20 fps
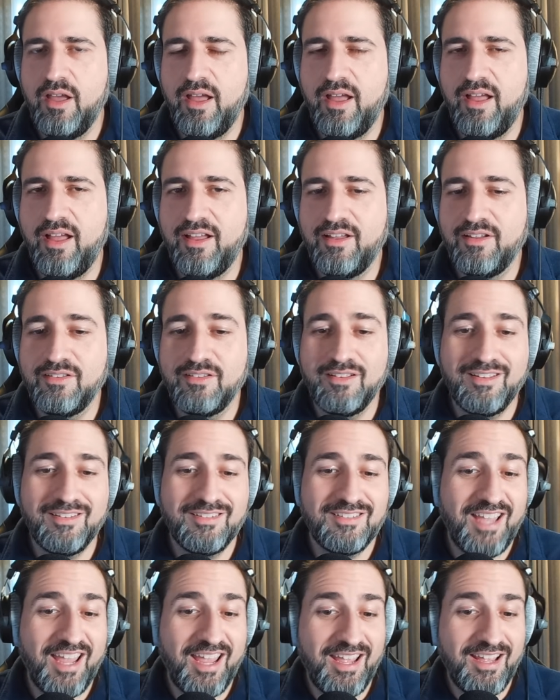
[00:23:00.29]

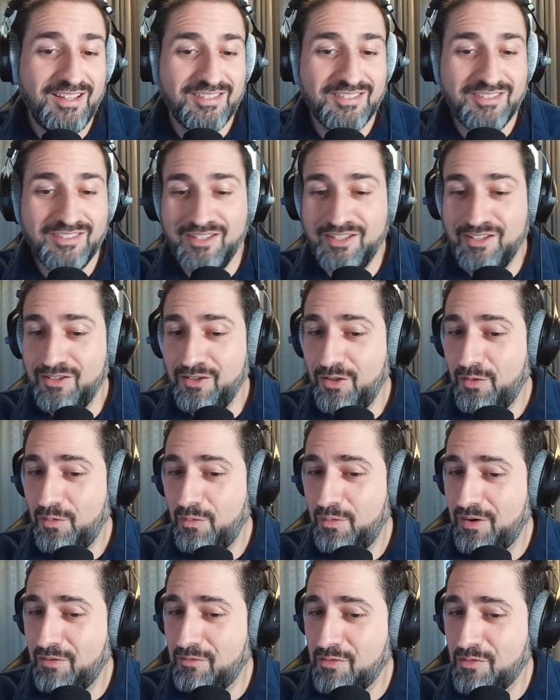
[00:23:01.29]

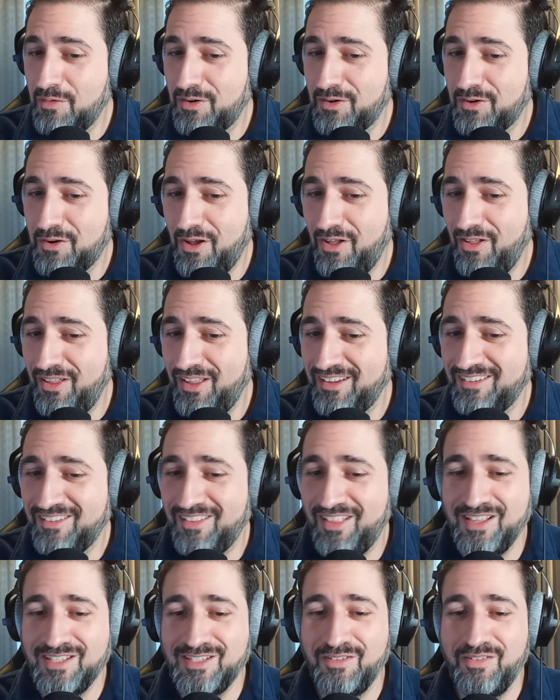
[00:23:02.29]
steal, whatever you want to call it,
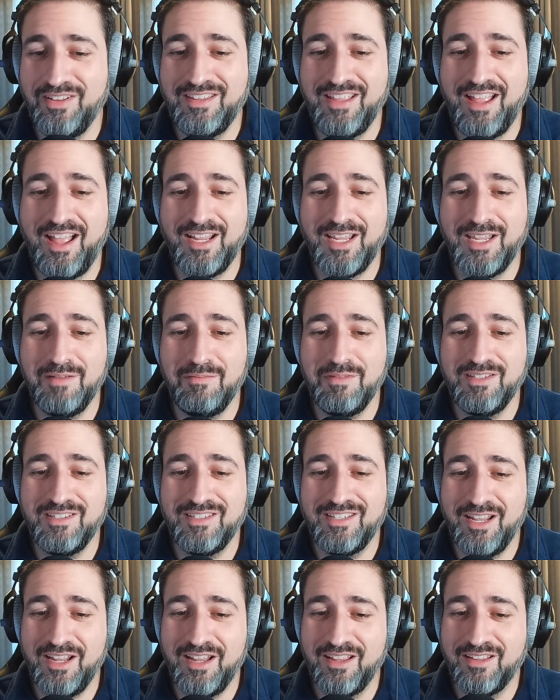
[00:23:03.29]
classified
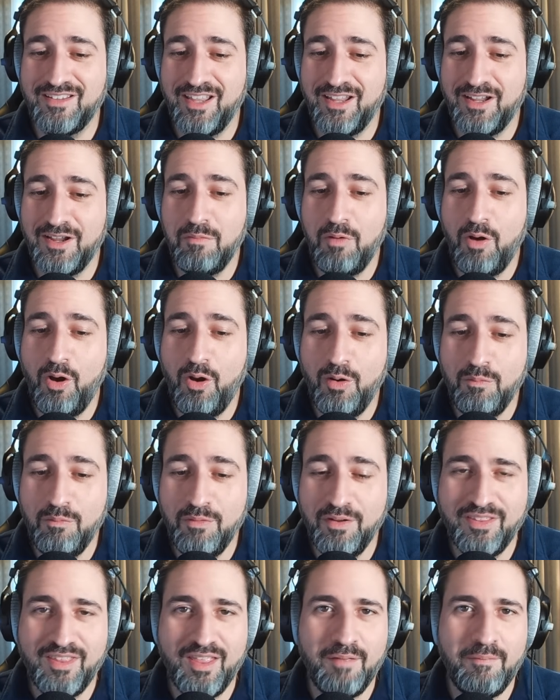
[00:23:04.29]
documents, take them
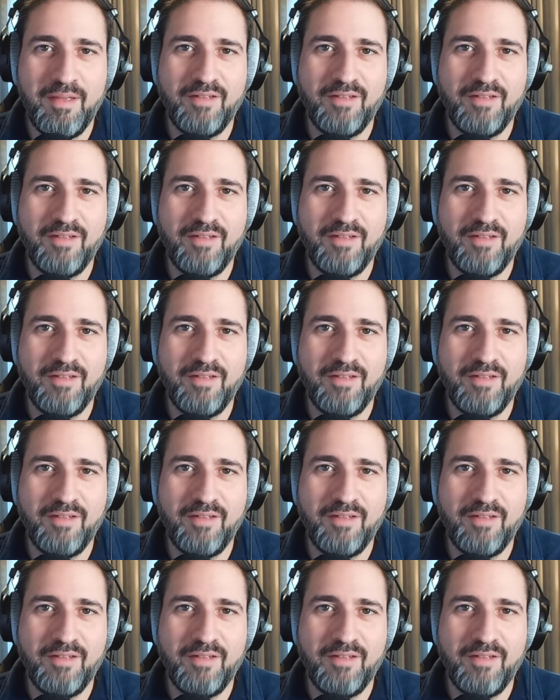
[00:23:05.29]
home with